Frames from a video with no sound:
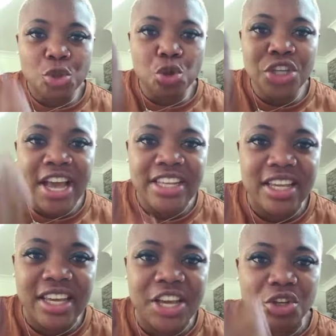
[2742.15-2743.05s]
2 years
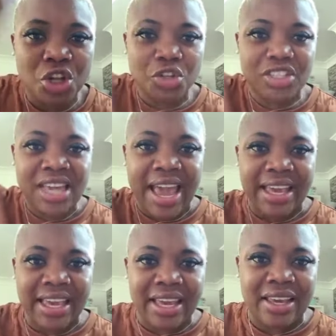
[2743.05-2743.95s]
again, you don't see her
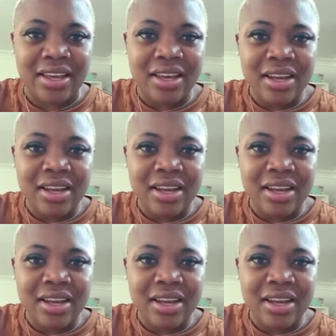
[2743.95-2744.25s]
again.